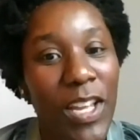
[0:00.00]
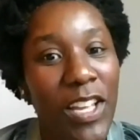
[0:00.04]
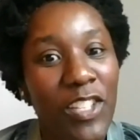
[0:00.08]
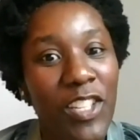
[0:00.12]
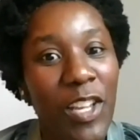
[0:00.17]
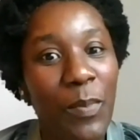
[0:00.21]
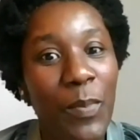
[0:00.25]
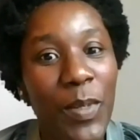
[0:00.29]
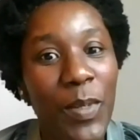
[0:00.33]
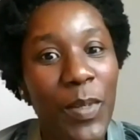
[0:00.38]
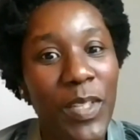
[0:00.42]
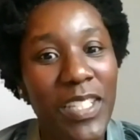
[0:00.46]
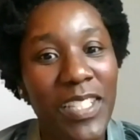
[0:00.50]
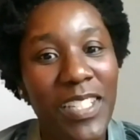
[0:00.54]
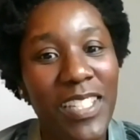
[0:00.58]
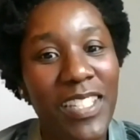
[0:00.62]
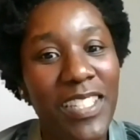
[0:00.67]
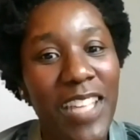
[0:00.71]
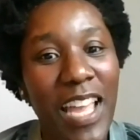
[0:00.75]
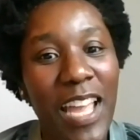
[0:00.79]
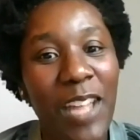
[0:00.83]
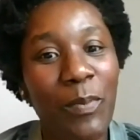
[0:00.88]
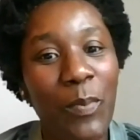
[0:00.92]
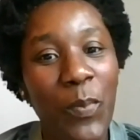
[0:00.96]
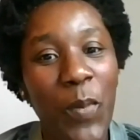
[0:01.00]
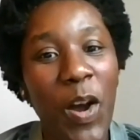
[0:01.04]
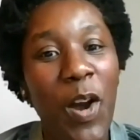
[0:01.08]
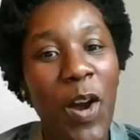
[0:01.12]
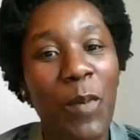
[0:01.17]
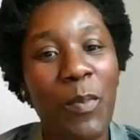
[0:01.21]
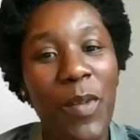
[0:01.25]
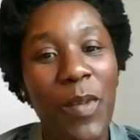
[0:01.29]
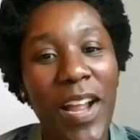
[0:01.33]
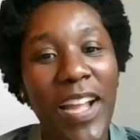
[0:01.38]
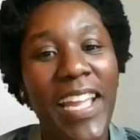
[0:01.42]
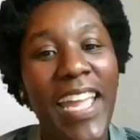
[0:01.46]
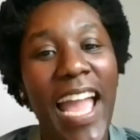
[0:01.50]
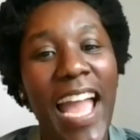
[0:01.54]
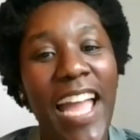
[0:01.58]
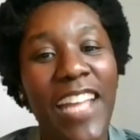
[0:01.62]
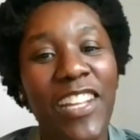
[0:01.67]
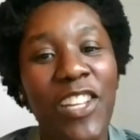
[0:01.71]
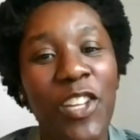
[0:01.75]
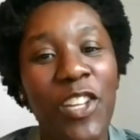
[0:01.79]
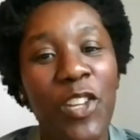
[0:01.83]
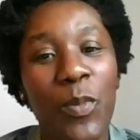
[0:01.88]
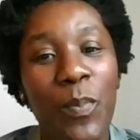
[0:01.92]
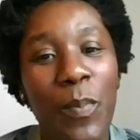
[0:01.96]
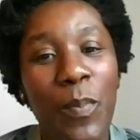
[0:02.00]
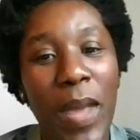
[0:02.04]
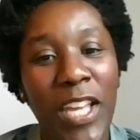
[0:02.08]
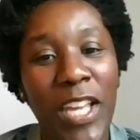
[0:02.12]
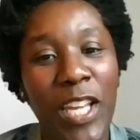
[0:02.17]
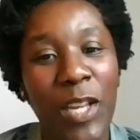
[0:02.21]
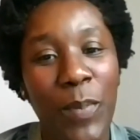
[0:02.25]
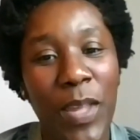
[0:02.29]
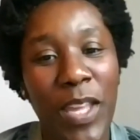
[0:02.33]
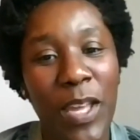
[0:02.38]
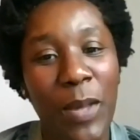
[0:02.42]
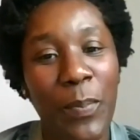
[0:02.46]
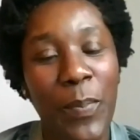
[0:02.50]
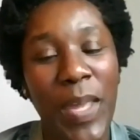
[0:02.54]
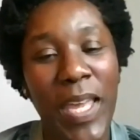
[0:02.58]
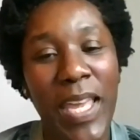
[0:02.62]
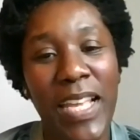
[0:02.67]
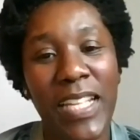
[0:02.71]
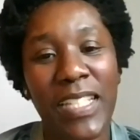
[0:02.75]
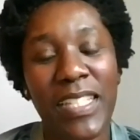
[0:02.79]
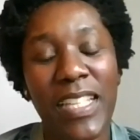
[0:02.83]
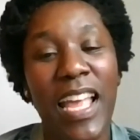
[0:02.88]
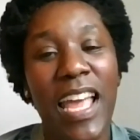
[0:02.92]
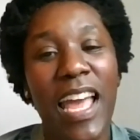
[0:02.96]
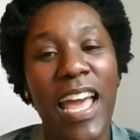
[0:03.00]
Somebody said, Barbara, can you make me a piece?